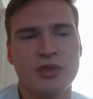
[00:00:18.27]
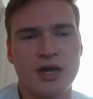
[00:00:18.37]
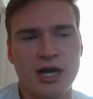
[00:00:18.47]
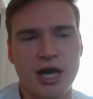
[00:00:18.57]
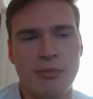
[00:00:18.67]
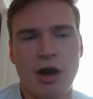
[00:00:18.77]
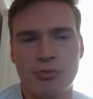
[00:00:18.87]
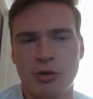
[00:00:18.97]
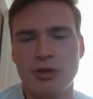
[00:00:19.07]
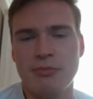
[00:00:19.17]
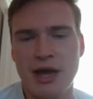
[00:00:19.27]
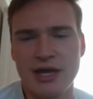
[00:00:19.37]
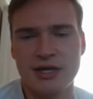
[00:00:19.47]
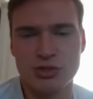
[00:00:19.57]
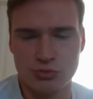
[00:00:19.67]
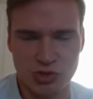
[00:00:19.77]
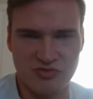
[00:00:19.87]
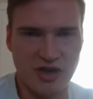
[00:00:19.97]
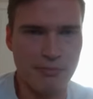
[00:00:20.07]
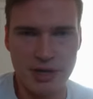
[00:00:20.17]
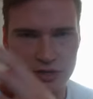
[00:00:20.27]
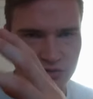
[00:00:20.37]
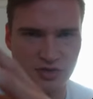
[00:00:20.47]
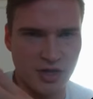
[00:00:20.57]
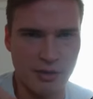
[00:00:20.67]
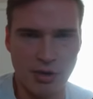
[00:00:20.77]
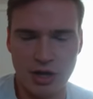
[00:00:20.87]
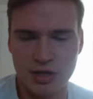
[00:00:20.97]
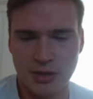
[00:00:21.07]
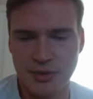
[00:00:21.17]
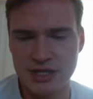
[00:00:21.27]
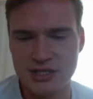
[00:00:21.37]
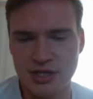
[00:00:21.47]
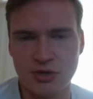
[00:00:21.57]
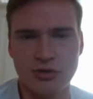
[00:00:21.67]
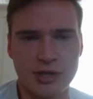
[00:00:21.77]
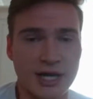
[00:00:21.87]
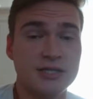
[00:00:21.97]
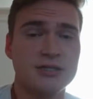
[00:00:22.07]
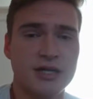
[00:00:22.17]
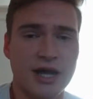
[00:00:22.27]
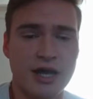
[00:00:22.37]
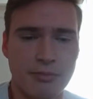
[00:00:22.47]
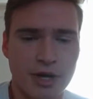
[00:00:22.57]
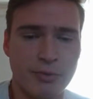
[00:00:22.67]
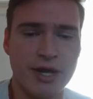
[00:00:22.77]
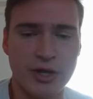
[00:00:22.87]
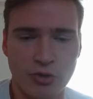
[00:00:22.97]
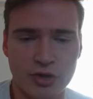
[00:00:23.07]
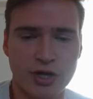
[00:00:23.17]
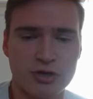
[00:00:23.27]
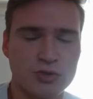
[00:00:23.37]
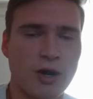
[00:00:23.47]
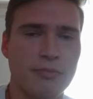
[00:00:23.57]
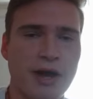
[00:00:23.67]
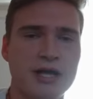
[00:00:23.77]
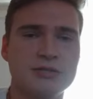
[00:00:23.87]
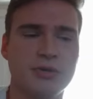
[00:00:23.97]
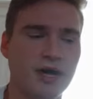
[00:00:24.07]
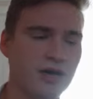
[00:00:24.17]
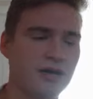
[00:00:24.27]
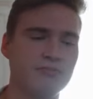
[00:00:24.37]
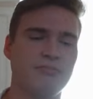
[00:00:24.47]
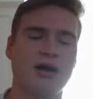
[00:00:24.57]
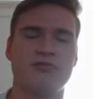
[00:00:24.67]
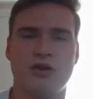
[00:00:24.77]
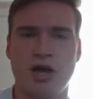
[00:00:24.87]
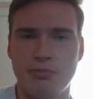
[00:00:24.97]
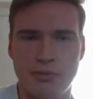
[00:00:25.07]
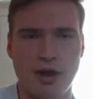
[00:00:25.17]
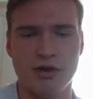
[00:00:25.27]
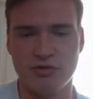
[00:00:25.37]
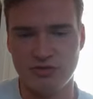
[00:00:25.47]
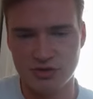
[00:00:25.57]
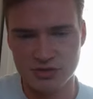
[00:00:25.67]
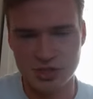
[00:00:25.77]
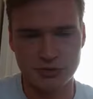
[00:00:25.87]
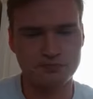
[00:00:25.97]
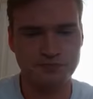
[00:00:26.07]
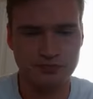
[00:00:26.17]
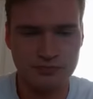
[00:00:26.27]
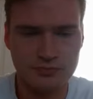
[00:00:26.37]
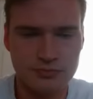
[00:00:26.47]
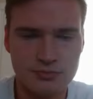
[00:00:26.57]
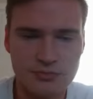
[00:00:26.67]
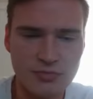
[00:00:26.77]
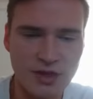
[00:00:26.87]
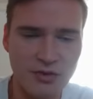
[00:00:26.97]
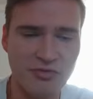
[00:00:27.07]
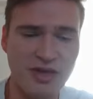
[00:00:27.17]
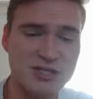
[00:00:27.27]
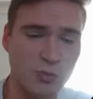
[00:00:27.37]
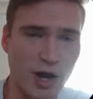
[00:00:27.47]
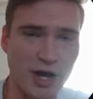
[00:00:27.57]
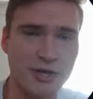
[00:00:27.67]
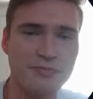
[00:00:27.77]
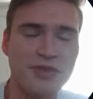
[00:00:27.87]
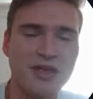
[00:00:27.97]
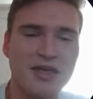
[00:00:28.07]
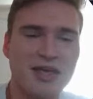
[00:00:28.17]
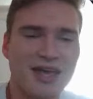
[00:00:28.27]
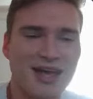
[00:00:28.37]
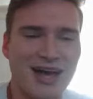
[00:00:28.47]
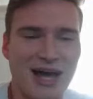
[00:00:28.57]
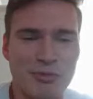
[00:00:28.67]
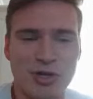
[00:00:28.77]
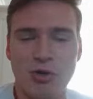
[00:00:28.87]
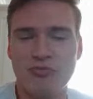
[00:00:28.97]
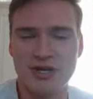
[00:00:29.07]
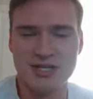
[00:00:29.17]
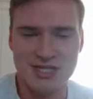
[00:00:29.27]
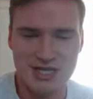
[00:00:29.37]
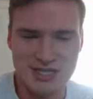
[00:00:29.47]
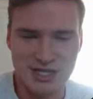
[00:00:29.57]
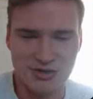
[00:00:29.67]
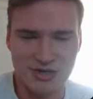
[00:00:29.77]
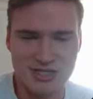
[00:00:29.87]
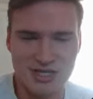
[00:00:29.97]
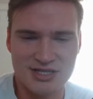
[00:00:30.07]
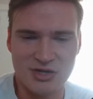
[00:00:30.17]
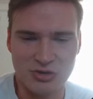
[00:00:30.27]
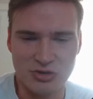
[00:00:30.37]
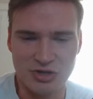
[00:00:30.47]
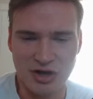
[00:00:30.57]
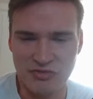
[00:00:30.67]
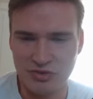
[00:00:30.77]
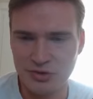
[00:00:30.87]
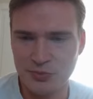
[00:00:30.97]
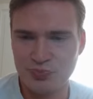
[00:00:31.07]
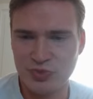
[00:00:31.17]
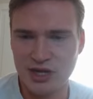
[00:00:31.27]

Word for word: I'll probably make some sort of a middle of the day market update still later today. And by the way, the audio is quite bad, but I forgot my microphone, so that's why. But hopefully, it's still good enough for you.